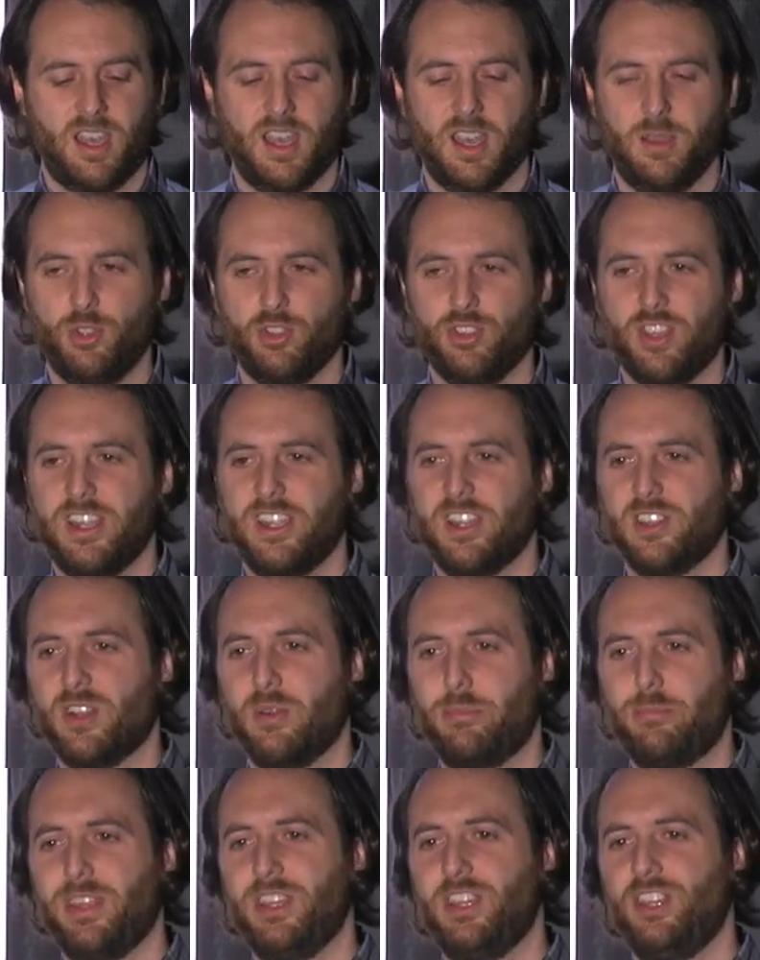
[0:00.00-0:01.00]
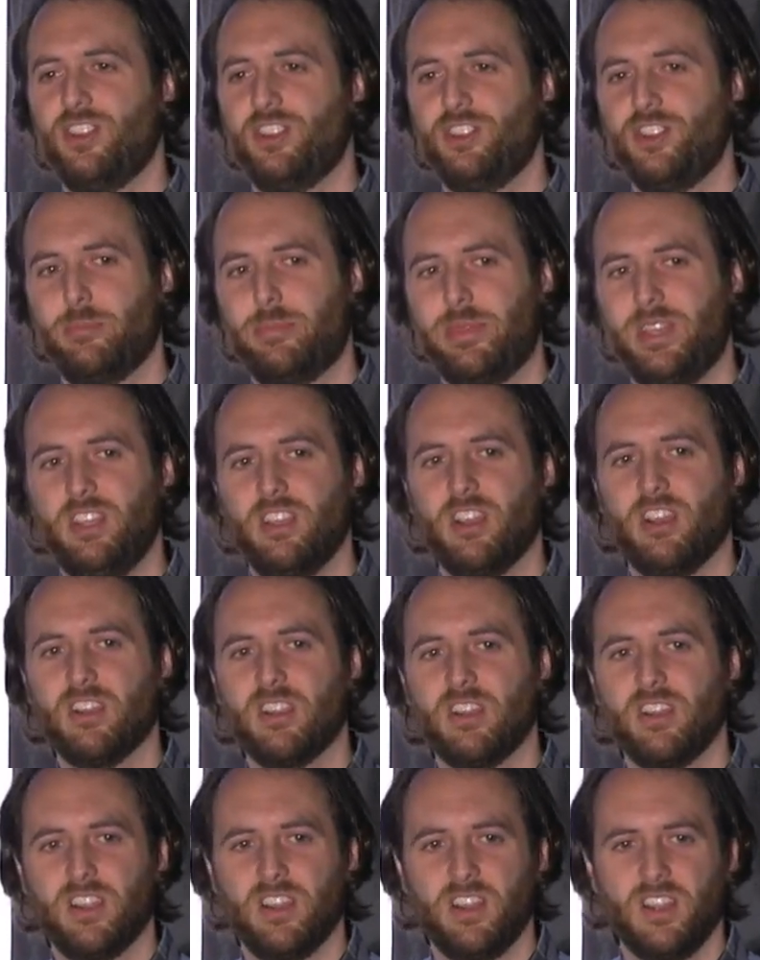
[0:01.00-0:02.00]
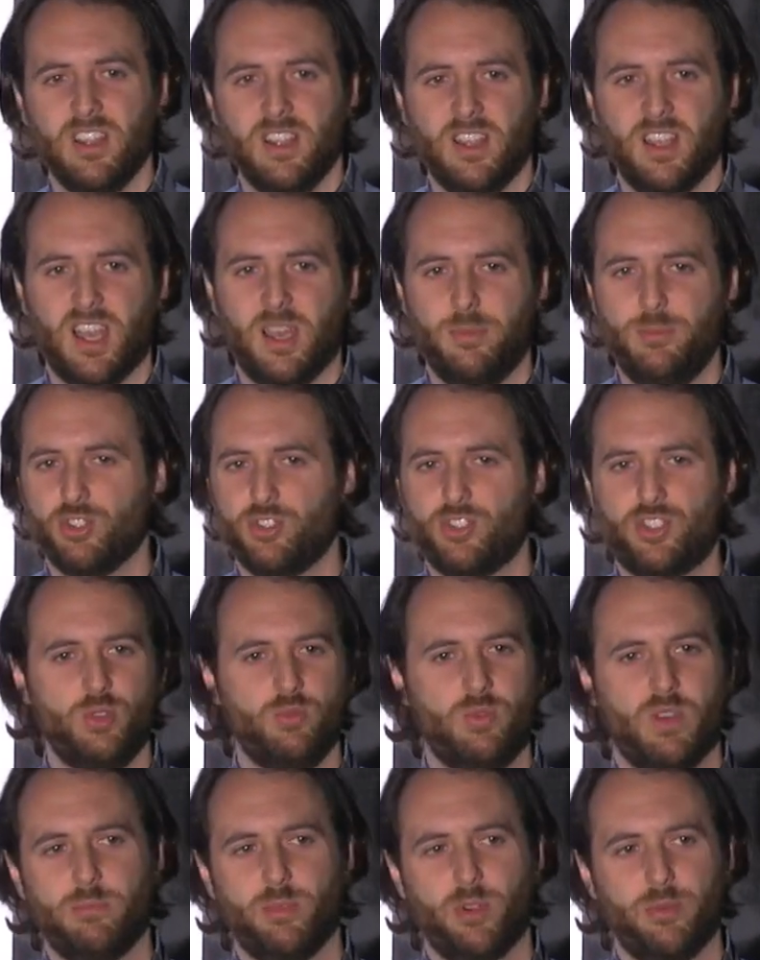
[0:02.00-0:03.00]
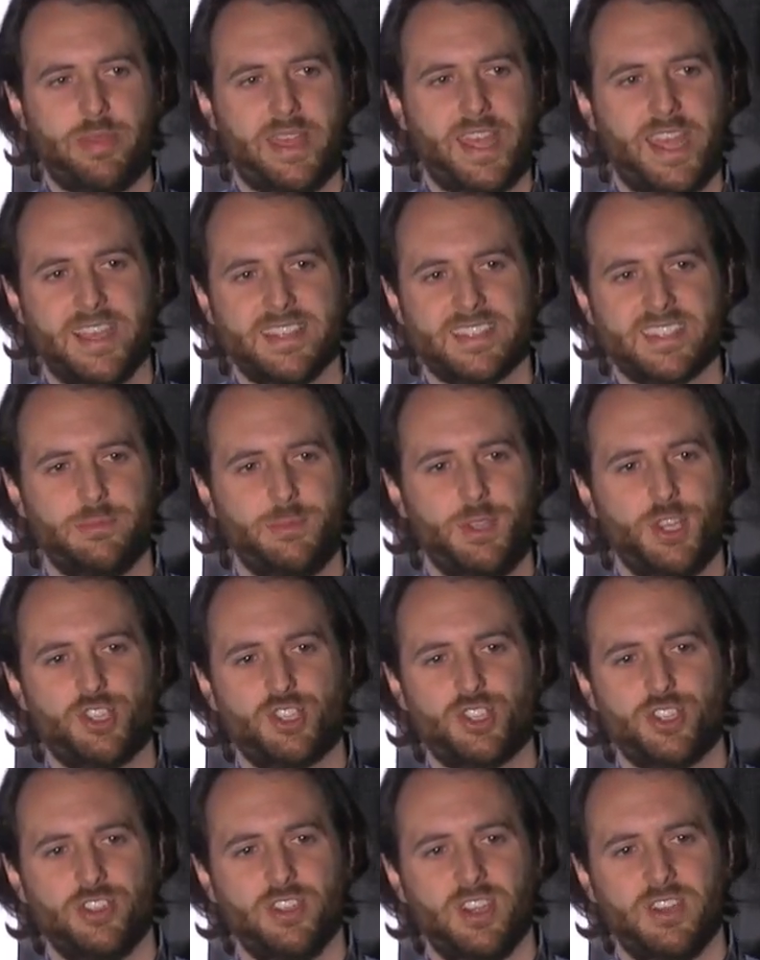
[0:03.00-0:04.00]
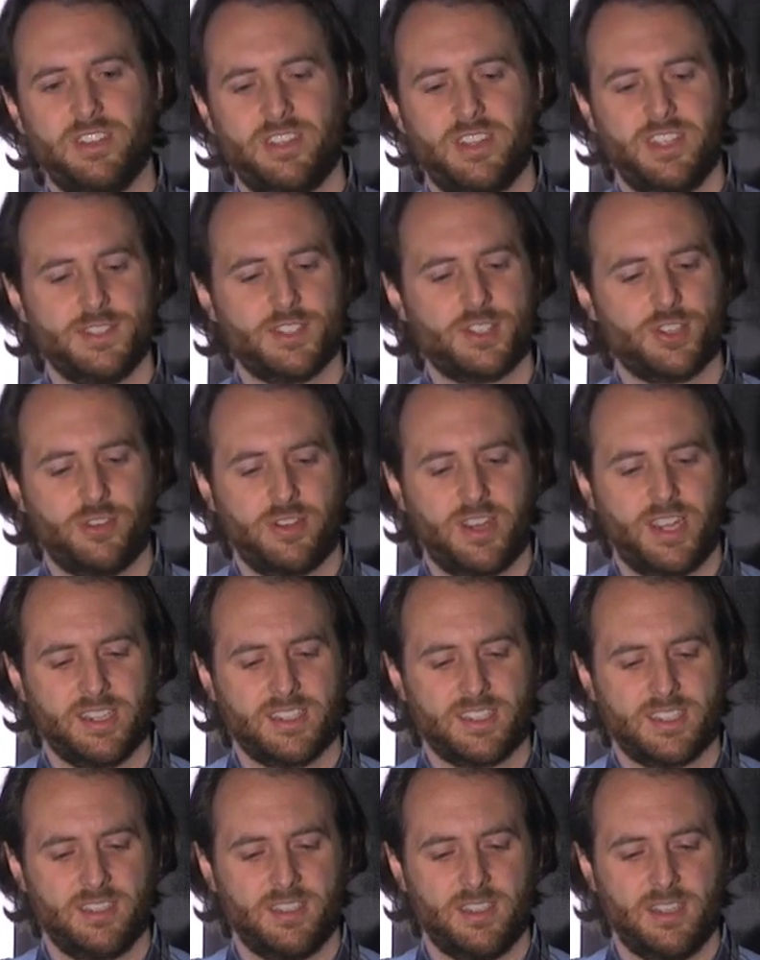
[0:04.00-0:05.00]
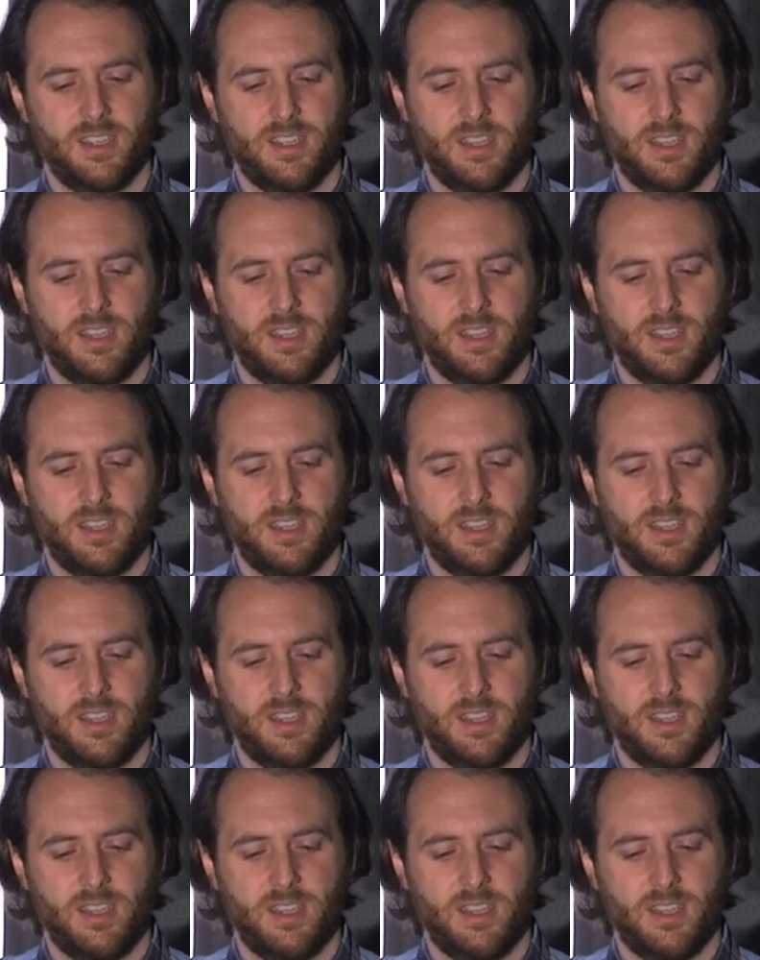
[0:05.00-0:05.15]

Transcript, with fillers: You'll get another opinion on your PR. You'll do one more pass to make sure everything's correct.